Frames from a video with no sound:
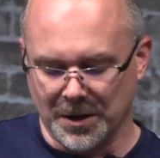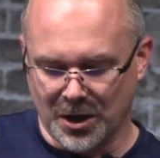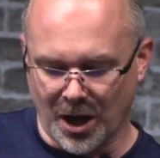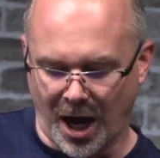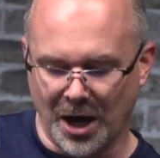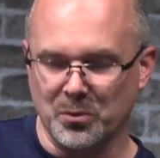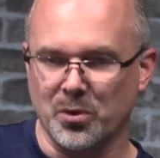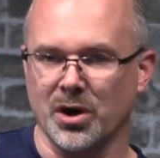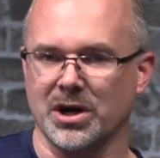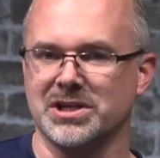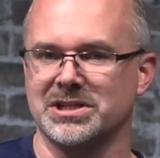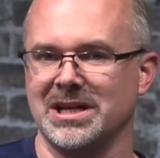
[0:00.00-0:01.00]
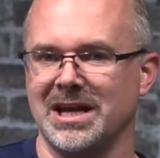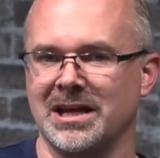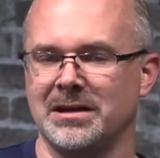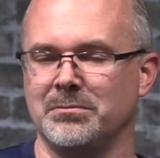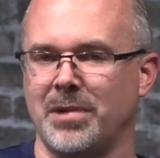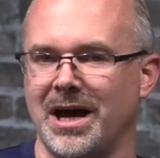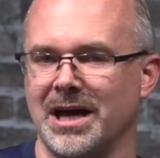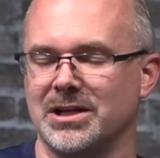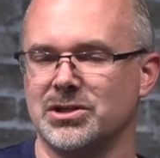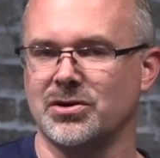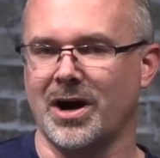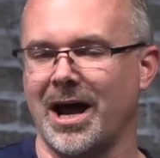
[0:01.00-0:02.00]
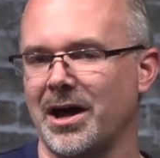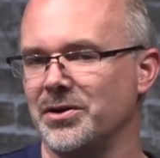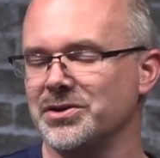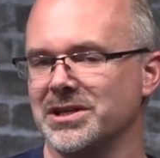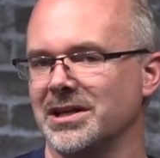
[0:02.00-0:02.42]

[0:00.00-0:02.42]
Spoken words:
God works in my trials,